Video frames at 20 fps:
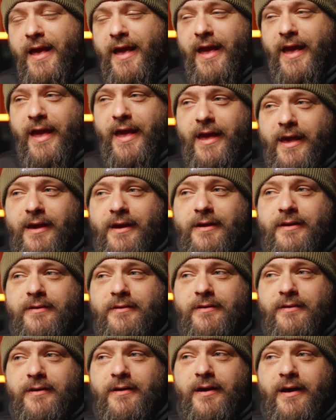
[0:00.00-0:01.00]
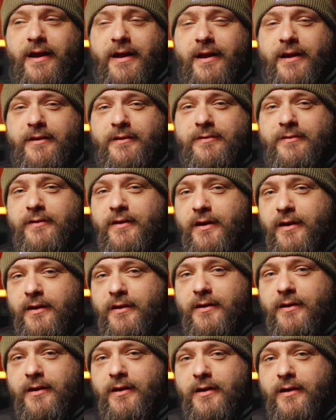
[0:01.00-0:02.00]
And I gotta
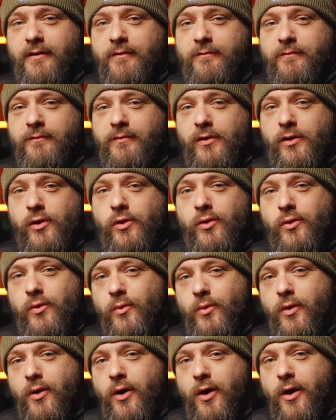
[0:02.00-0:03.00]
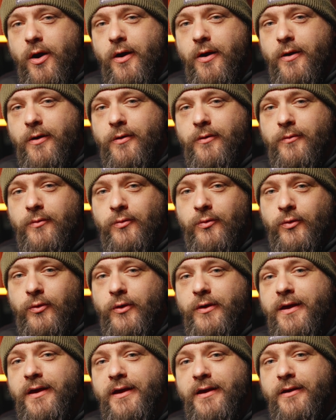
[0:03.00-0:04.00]
say, if you are
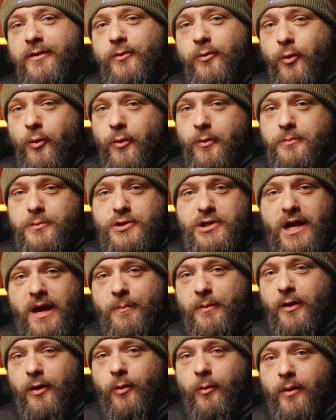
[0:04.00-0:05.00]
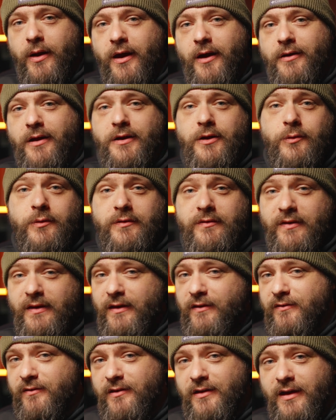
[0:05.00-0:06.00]
looking or shopping around, I know it's
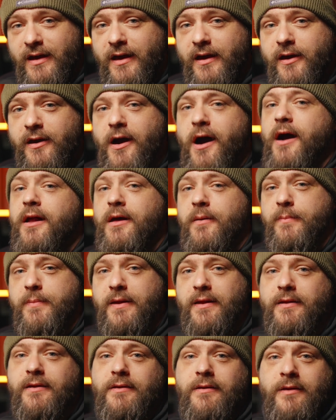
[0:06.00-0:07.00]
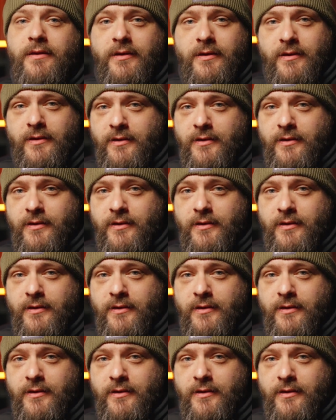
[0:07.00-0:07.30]
easy to get caught up in